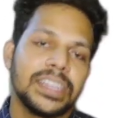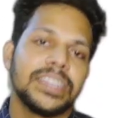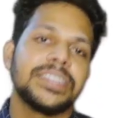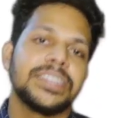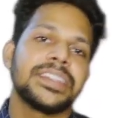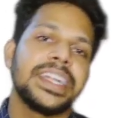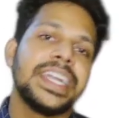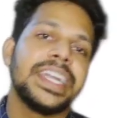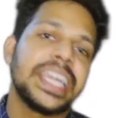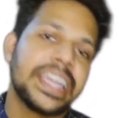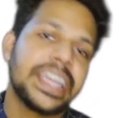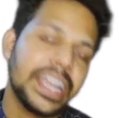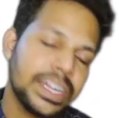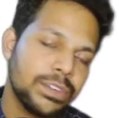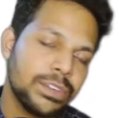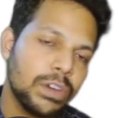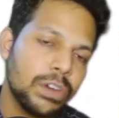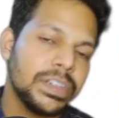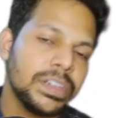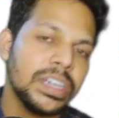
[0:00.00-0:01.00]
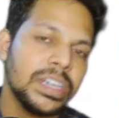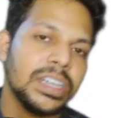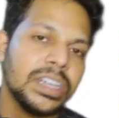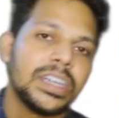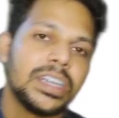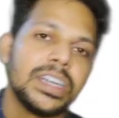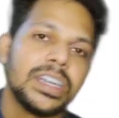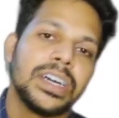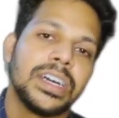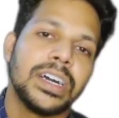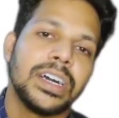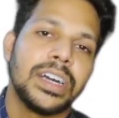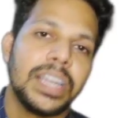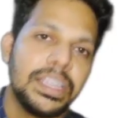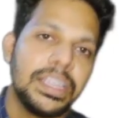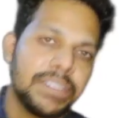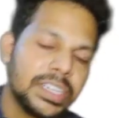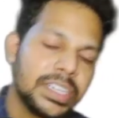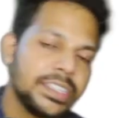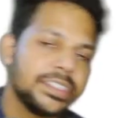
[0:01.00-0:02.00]
is indicative of a
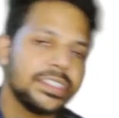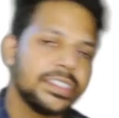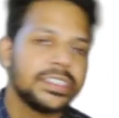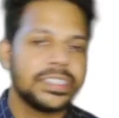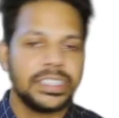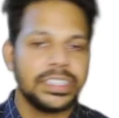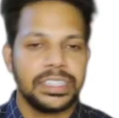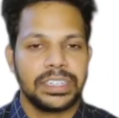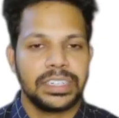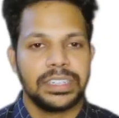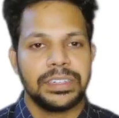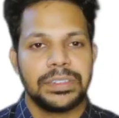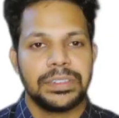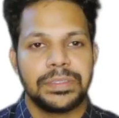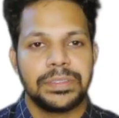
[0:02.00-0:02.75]
liver disease here.